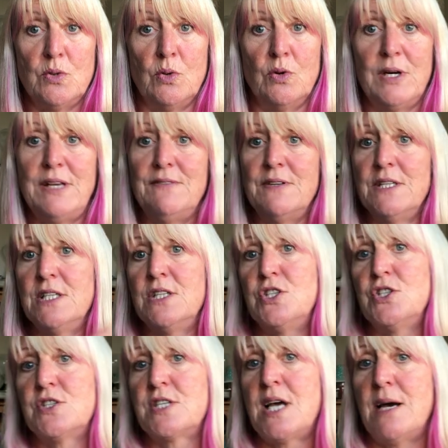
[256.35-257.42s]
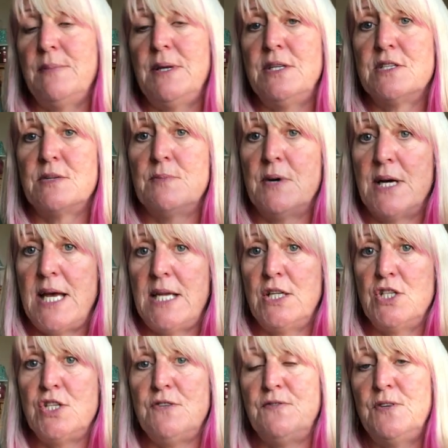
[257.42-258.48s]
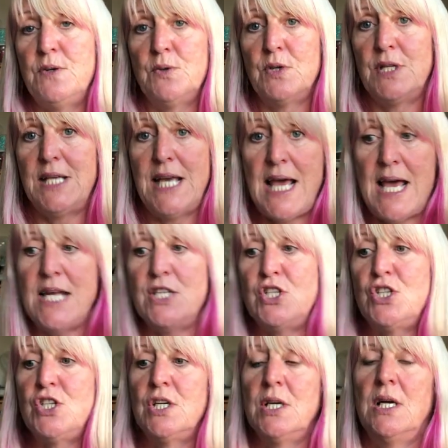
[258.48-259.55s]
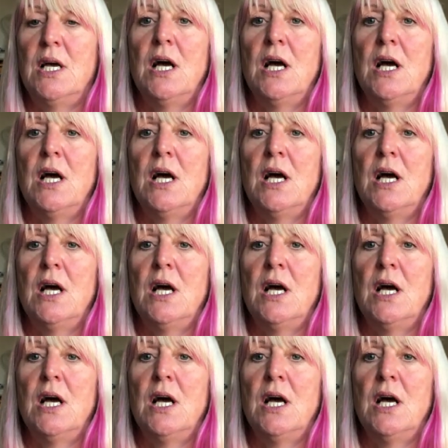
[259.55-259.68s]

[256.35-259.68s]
or even just come into my energy field on the edge,